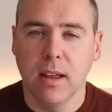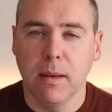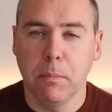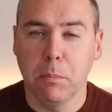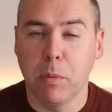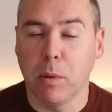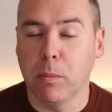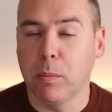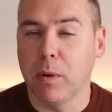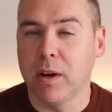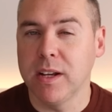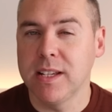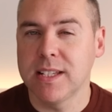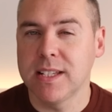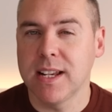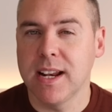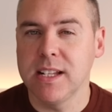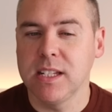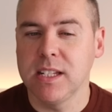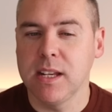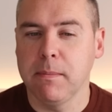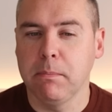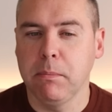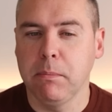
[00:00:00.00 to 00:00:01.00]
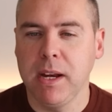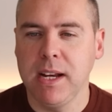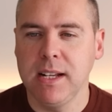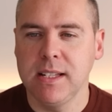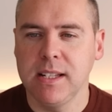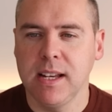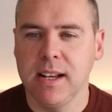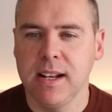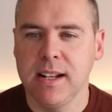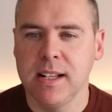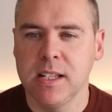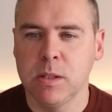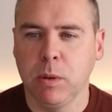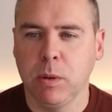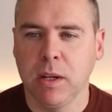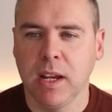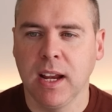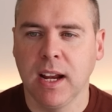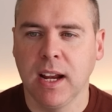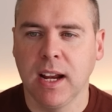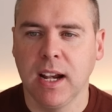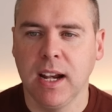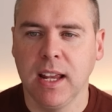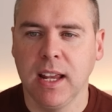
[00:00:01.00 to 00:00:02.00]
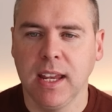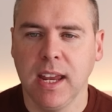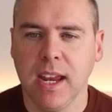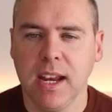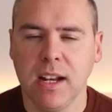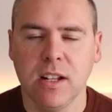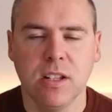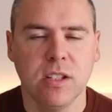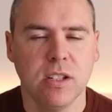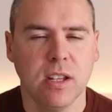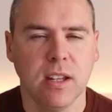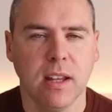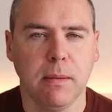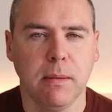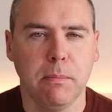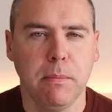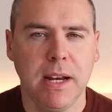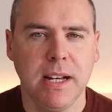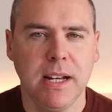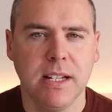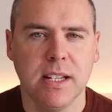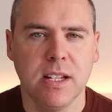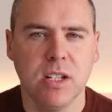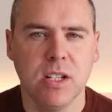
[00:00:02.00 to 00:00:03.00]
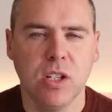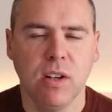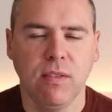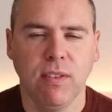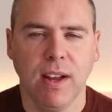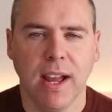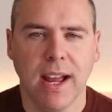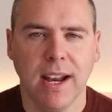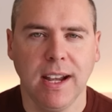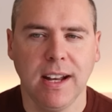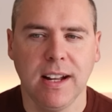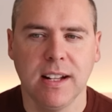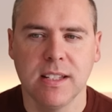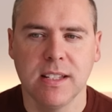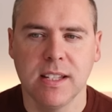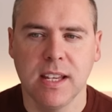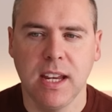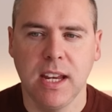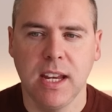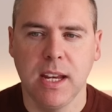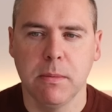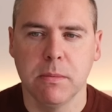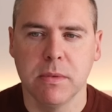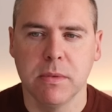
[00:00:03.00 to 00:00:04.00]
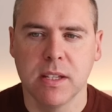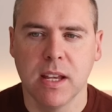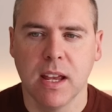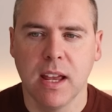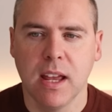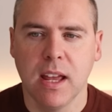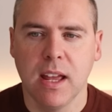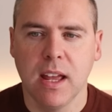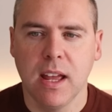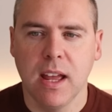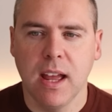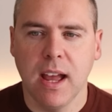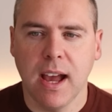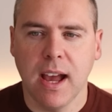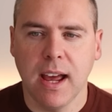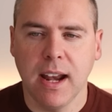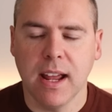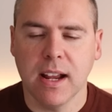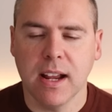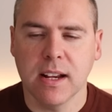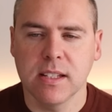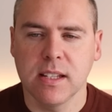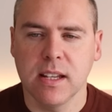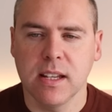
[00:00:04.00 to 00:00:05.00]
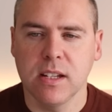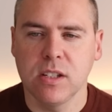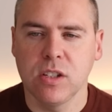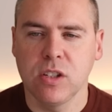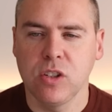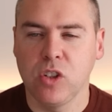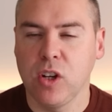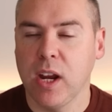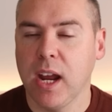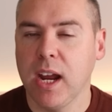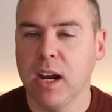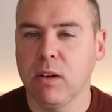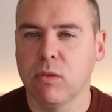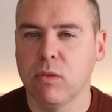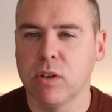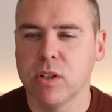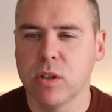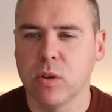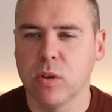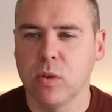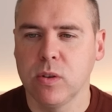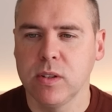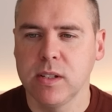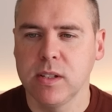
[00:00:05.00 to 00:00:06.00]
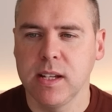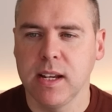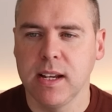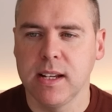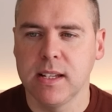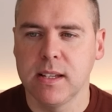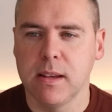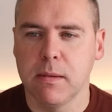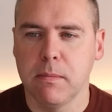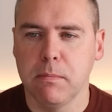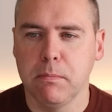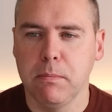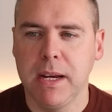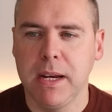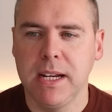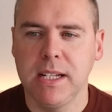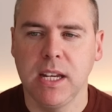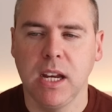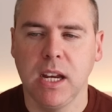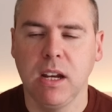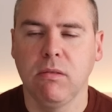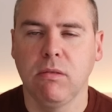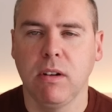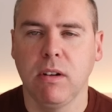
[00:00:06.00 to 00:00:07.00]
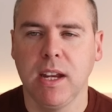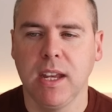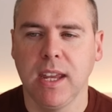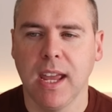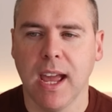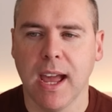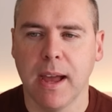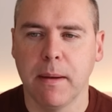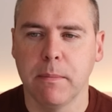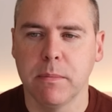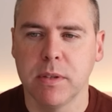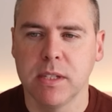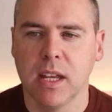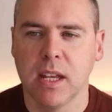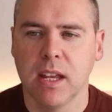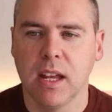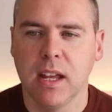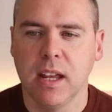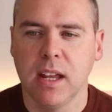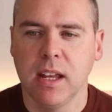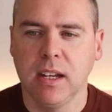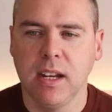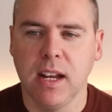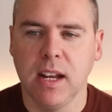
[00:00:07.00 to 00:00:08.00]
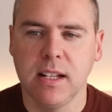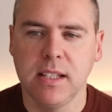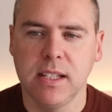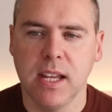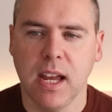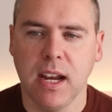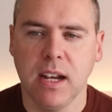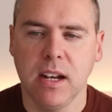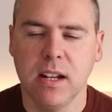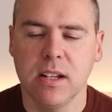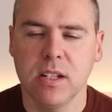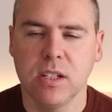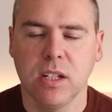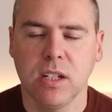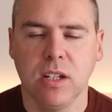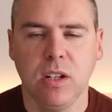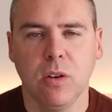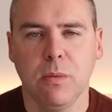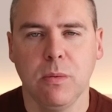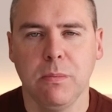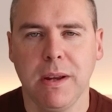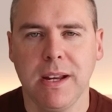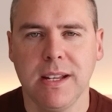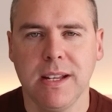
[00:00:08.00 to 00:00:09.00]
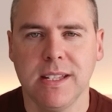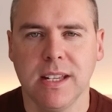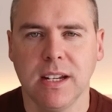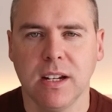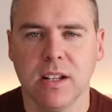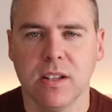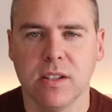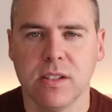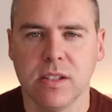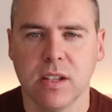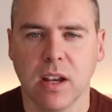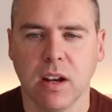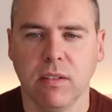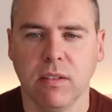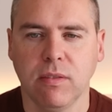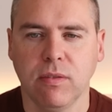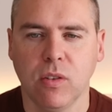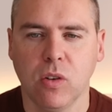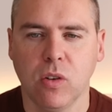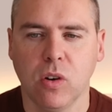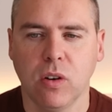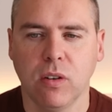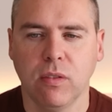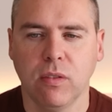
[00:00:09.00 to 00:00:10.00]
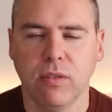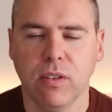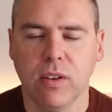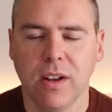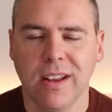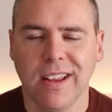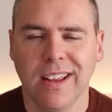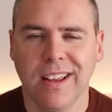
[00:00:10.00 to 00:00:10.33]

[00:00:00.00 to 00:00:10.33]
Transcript: But by selecting meetings, we can click into the meetings you've had in Teams and access shared resources, meeting recaps, the attendance to your meeting and so forth,